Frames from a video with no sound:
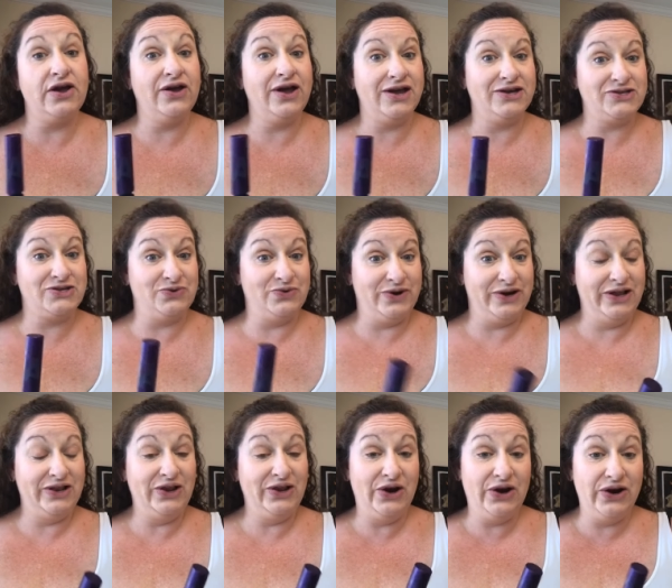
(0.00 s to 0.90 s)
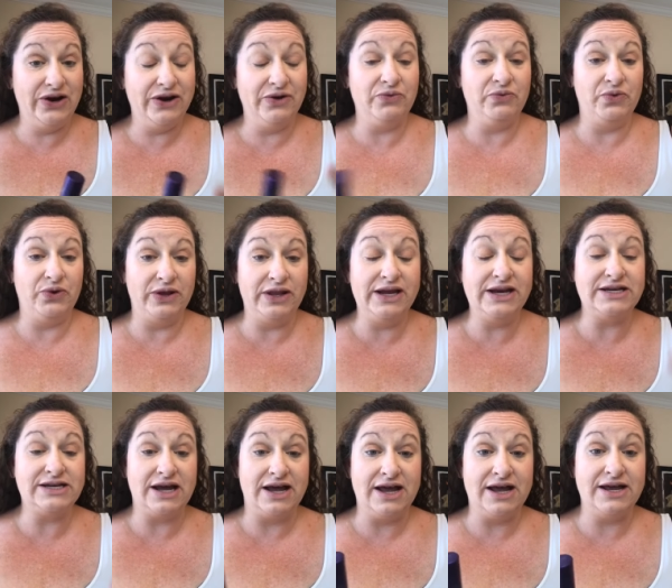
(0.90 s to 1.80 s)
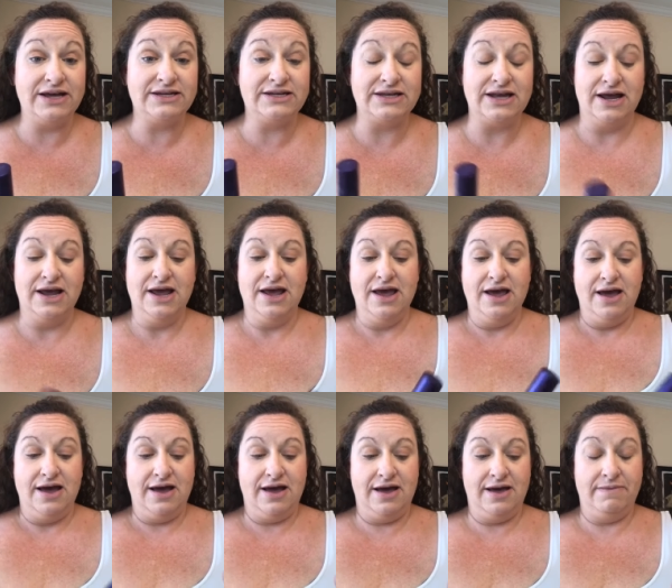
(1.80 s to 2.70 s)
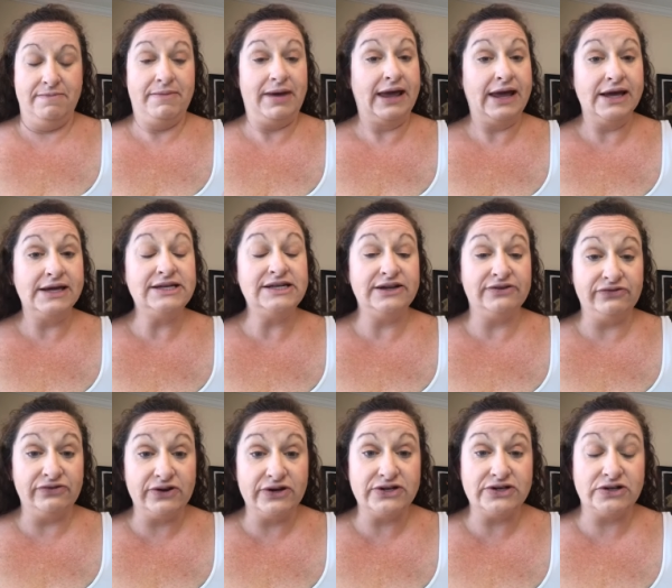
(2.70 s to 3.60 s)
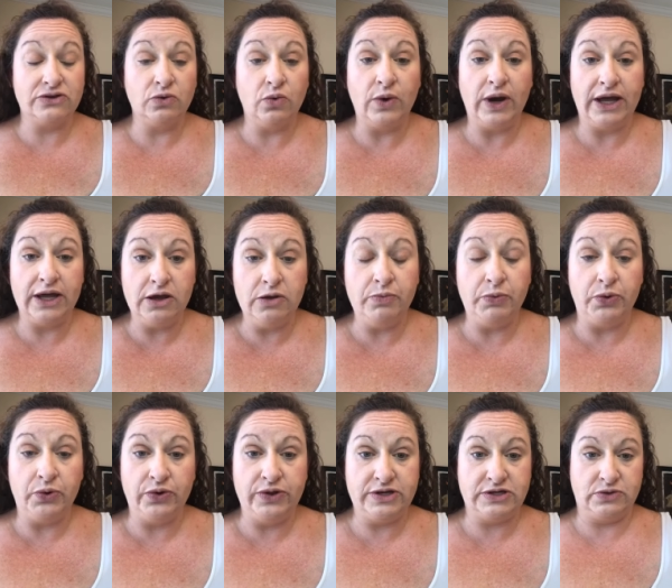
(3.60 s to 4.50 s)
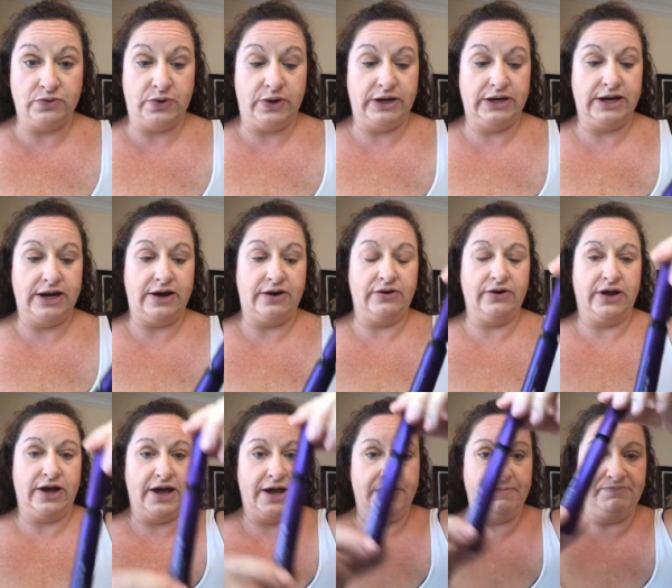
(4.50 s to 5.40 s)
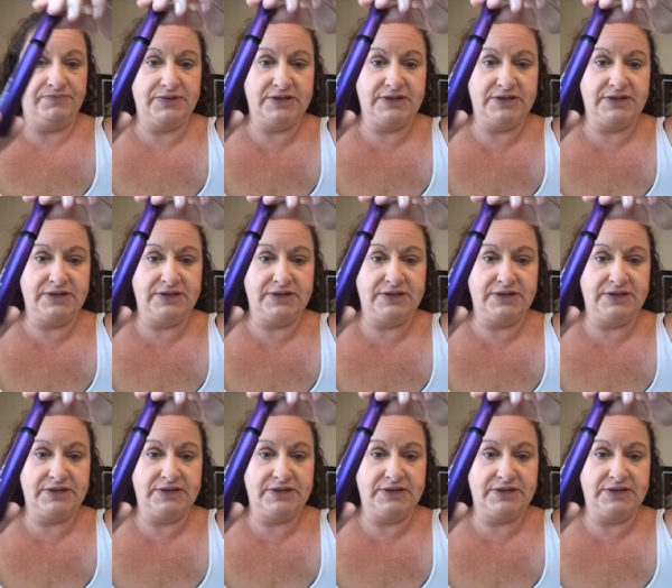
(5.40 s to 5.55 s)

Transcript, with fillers: Okay, so what I learned, it really does um, make a difference the way you pull this wand out, okay?